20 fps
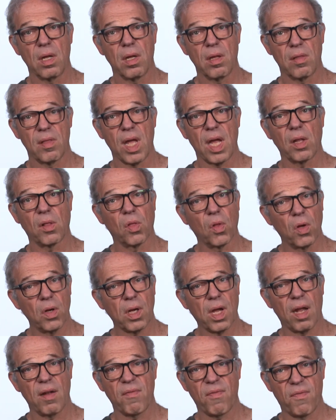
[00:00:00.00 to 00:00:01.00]
They
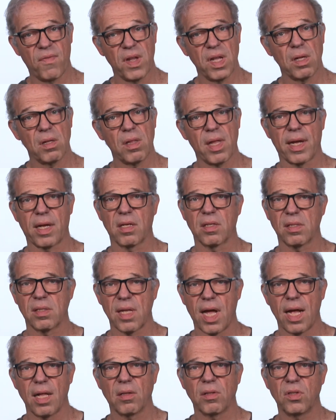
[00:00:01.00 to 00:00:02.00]
look and feel like a
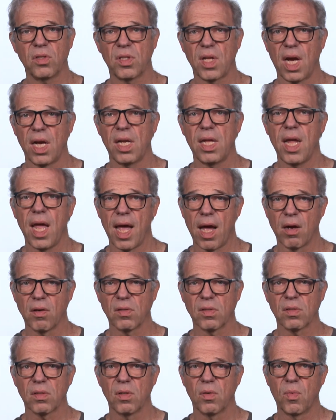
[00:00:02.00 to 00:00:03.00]
stylish tiny
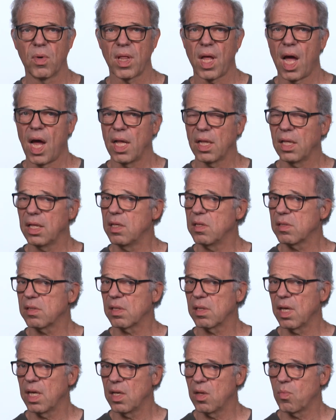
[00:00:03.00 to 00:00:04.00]
house with highly
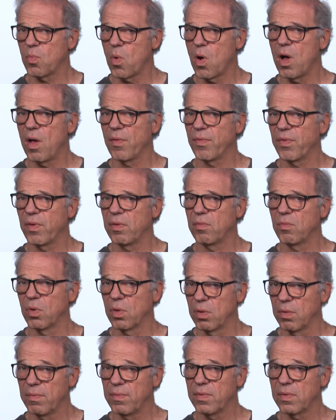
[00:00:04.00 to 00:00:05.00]
insulated walls and
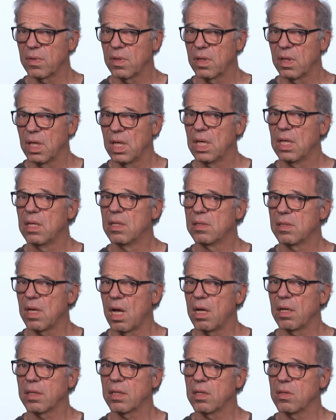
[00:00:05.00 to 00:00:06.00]
roofs,
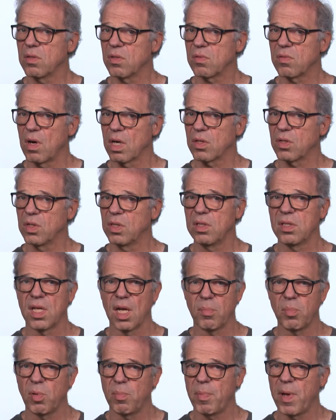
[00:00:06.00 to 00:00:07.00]
solid construction,
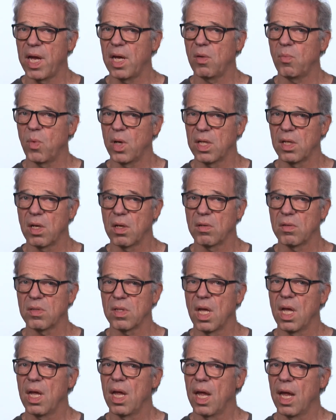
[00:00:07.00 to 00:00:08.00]
double pane windows,
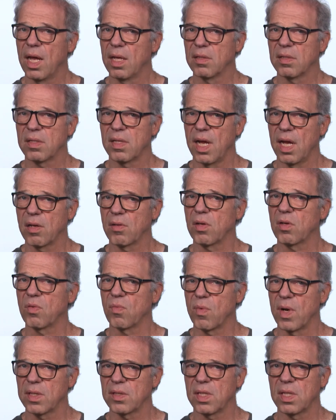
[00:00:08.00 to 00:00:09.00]
and standard
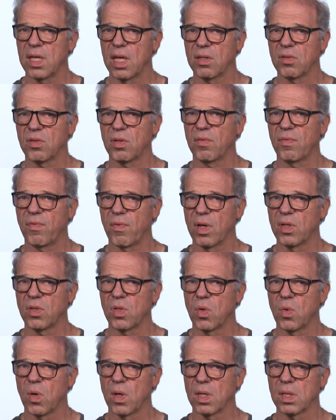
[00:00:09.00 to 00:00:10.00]
residential front
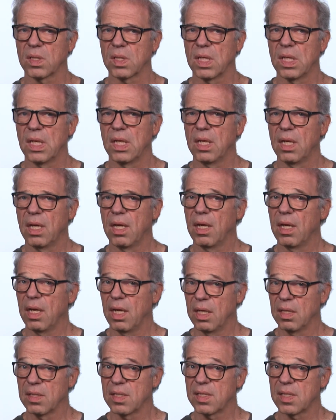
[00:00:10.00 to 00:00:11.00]
doors.
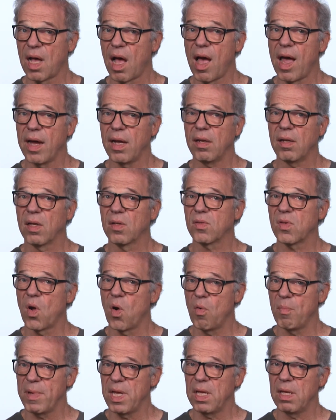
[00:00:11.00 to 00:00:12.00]
Inside, it's
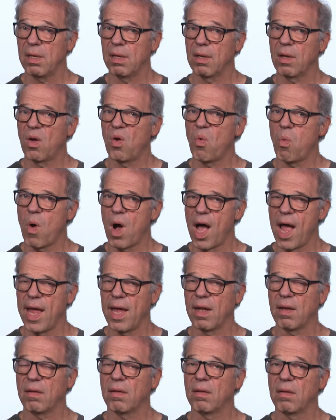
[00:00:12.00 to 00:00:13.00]
homey,
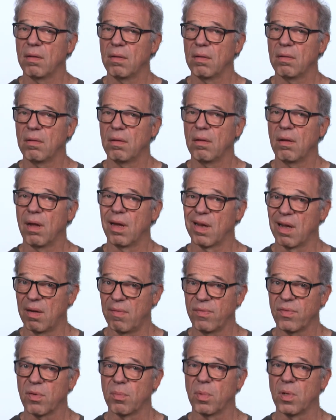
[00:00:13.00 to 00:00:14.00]
quiet, and
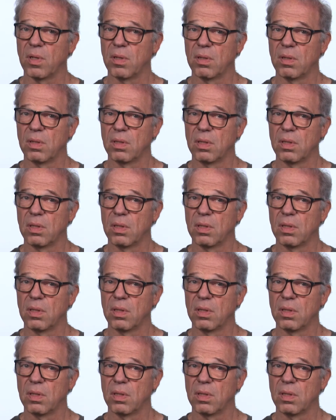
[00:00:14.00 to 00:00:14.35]
comfortable.